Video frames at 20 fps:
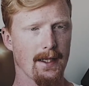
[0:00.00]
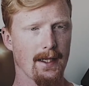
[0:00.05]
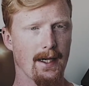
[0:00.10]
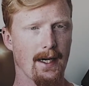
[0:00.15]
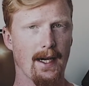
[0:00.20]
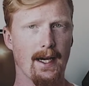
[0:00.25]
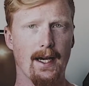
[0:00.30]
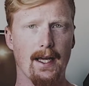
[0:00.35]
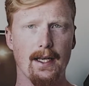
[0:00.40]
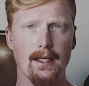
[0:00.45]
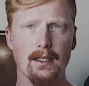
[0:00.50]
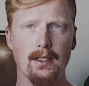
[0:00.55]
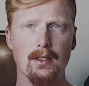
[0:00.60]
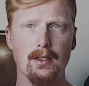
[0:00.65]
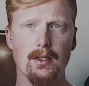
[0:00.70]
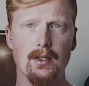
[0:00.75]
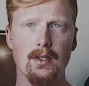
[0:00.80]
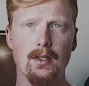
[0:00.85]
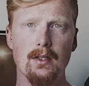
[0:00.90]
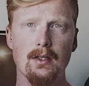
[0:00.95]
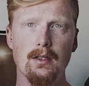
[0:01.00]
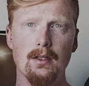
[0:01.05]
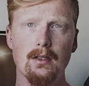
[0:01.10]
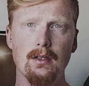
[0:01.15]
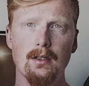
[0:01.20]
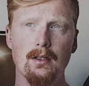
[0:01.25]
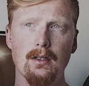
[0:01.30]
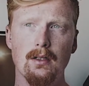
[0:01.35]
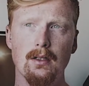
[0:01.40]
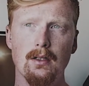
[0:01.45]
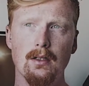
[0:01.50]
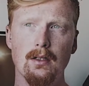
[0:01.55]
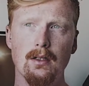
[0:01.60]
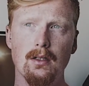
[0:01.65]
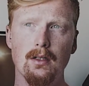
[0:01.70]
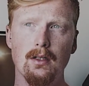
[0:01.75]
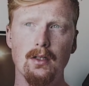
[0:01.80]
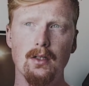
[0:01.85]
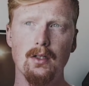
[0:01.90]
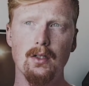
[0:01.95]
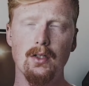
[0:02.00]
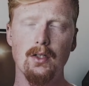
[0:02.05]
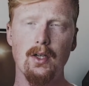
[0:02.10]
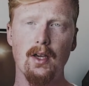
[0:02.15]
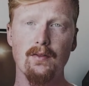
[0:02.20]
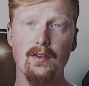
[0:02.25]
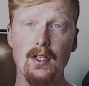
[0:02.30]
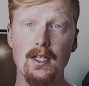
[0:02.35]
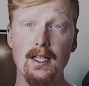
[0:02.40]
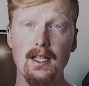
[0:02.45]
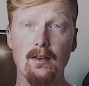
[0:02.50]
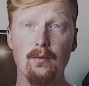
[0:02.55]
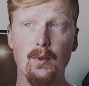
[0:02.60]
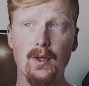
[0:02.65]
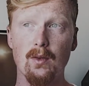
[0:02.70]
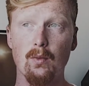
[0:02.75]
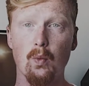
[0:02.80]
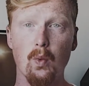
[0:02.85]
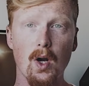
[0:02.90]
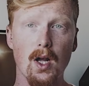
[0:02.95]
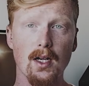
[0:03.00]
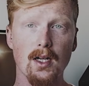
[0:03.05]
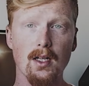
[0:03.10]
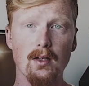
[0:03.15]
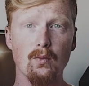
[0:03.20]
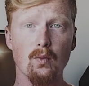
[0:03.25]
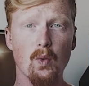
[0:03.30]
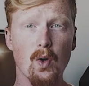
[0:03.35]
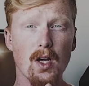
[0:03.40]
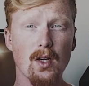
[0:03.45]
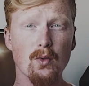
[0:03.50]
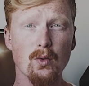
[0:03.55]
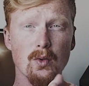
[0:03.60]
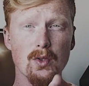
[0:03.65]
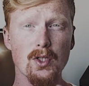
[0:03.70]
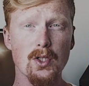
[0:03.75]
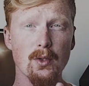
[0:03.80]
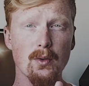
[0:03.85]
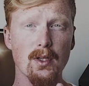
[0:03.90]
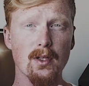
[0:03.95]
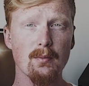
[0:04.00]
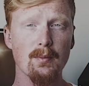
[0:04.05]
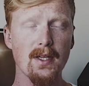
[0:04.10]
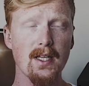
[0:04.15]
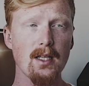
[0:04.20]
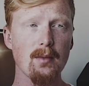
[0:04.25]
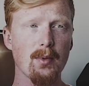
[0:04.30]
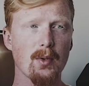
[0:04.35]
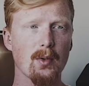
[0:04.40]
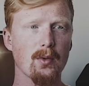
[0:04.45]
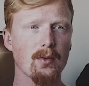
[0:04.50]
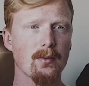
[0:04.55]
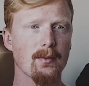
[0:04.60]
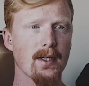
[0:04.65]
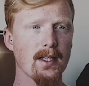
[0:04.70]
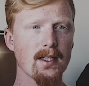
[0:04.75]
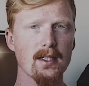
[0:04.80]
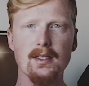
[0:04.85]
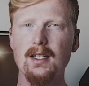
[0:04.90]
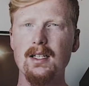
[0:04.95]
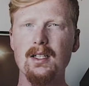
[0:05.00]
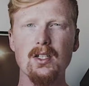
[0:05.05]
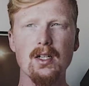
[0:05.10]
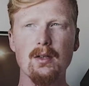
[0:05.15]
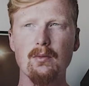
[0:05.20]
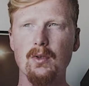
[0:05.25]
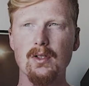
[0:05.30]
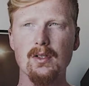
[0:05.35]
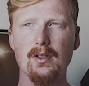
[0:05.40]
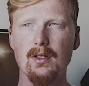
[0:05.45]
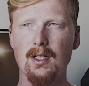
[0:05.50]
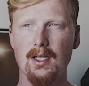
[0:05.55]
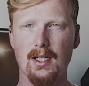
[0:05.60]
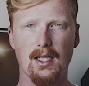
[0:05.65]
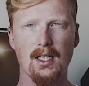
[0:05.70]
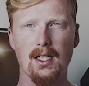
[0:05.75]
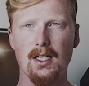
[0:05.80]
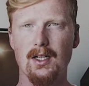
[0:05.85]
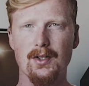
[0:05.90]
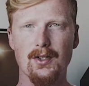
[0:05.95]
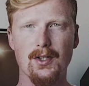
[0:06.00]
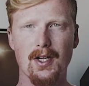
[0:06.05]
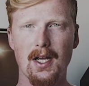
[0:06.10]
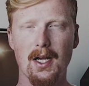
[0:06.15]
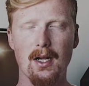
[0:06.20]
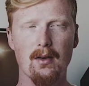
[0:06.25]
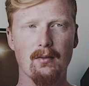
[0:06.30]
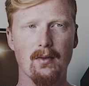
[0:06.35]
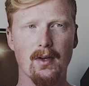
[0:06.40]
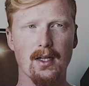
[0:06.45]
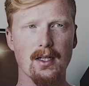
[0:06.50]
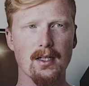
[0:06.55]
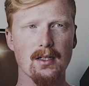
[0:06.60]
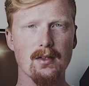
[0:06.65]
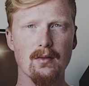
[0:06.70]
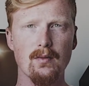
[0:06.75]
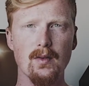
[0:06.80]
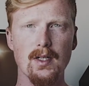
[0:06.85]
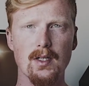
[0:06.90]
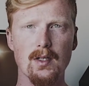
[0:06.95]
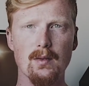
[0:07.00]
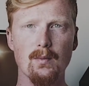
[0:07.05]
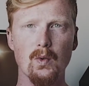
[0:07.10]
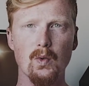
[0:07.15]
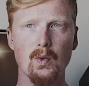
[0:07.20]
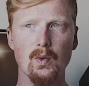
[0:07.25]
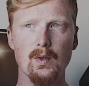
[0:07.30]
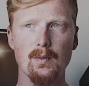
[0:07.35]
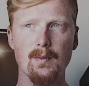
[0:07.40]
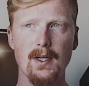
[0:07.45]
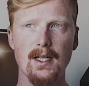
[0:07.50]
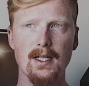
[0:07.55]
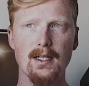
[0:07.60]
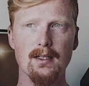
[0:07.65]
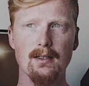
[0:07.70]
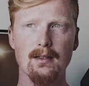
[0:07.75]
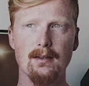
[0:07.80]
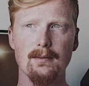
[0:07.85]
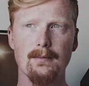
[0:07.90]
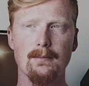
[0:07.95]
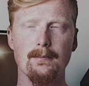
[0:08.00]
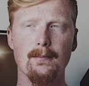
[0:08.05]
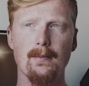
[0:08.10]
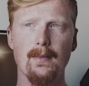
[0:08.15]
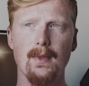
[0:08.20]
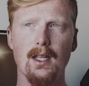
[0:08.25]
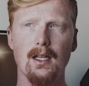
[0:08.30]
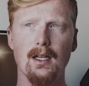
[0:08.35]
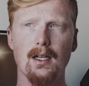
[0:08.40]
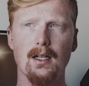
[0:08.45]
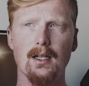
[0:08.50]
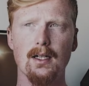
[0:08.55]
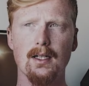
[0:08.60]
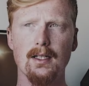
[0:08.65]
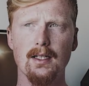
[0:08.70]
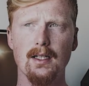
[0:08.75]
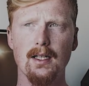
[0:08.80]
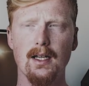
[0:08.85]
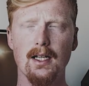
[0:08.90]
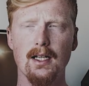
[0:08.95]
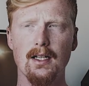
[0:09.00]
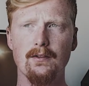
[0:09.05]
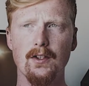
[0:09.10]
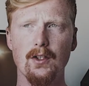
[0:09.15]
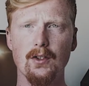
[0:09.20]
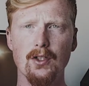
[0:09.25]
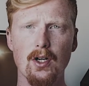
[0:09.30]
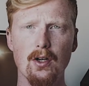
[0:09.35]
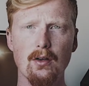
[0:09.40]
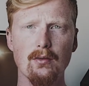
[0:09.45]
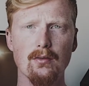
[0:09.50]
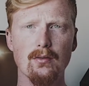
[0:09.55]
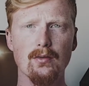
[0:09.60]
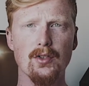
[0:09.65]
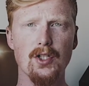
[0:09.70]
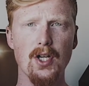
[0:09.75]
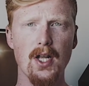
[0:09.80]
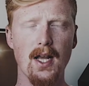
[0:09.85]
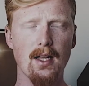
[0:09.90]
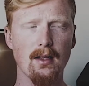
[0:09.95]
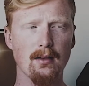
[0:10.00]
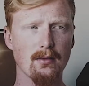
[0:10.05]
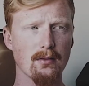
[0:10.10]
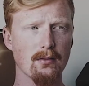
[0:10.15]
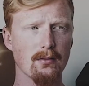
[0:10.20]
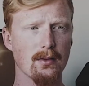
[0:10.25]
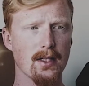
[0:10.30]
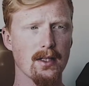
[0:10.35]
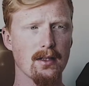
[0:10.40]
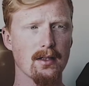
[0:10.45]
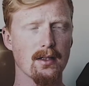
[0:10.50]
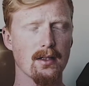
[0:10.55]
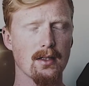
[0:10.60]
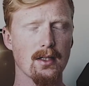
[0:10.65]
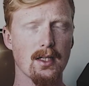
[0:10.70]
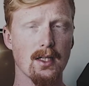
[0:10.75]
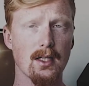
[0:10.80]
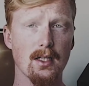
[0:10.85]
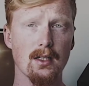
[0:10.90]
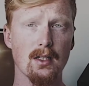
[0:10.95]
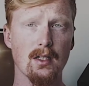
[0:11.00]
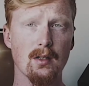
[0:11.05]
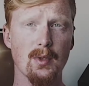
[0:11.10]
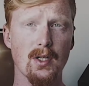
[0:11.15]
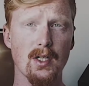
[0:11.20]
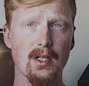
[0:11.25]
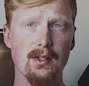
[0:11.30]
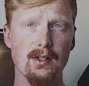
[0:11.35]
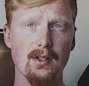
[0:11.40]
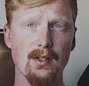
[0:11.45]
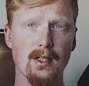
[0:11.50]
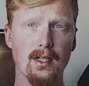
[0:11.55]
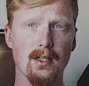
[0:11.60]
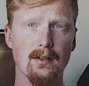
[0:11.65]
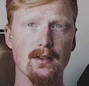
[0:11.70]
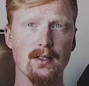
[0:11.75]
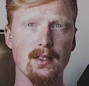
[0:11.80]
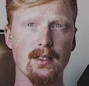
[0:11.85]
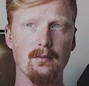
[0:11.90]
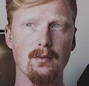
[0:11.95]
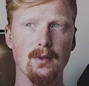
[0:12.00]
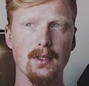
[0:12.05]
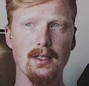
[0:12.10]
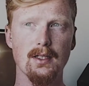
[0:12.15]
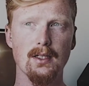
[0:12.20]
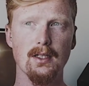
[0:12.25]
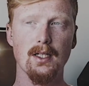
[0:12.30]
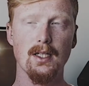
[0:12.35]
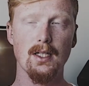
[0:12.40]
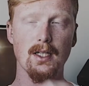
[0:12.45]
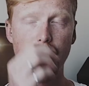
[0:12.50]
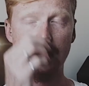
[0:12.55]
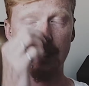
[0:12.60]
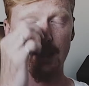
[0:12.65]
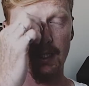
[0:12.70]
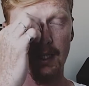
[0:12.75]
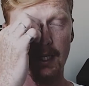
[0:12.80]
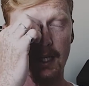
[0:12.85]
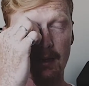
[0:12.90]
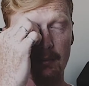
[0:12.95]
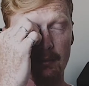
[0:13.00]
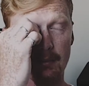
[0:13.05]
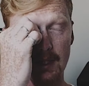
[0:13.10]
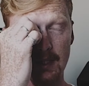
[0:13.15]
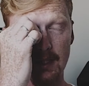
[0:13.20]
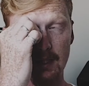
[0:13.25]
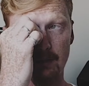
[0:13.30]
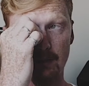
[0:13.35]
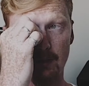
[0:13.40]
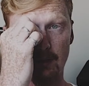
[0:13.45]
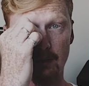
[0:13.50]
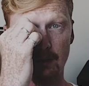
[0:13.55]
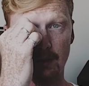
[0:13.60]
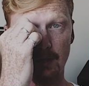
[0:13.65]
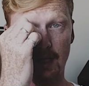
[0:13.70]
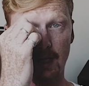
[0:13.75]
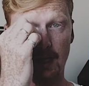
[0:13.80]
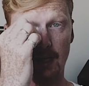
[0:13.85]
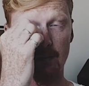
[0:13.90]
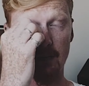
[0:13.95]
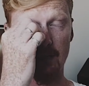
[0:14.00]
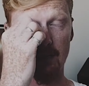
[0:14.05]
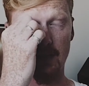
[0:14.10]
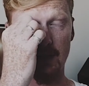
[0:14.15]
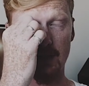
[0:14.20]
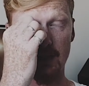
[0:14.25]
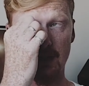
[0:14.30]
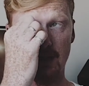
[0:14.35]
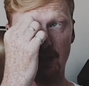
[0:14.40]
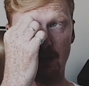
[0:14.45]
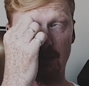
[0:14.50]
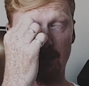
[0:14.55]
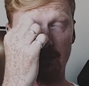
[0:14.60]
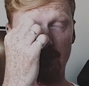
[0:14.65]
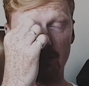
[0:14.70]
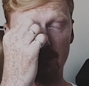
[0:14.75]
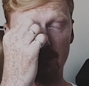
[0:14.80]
And you have to live with one or two other people in essentially what's like a large caravan. It's a really small space. And if you don't gel with the person you have to live with, it can be difficult, it can be very tough.